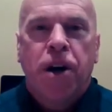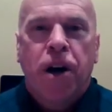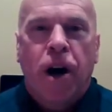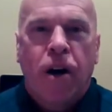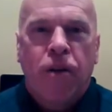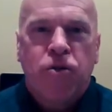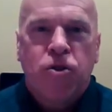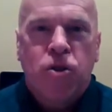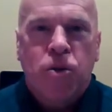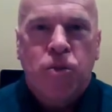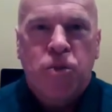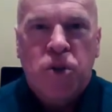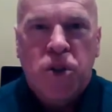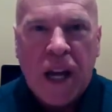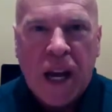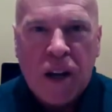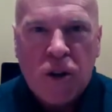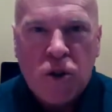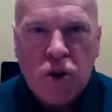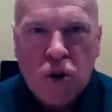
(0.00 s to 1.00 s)
of
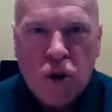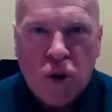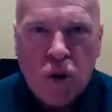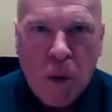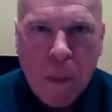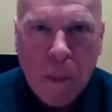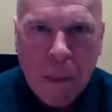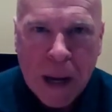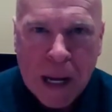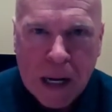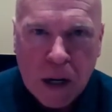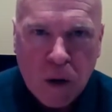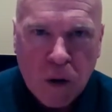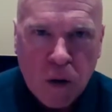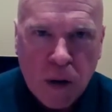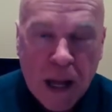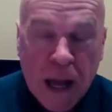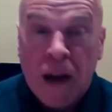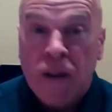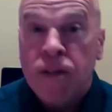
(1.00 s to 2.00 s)
Substantial
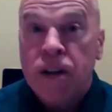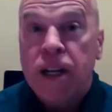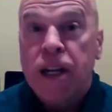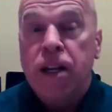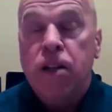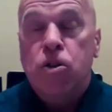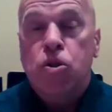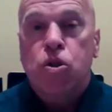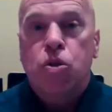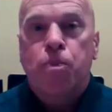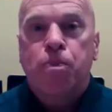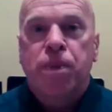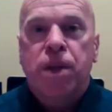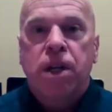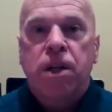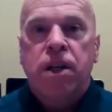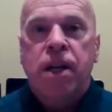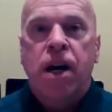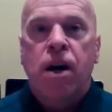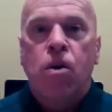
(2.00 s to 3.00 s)
Medical Evidence.
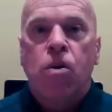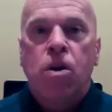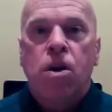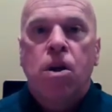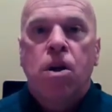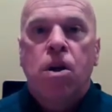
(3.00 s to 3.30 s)
Now,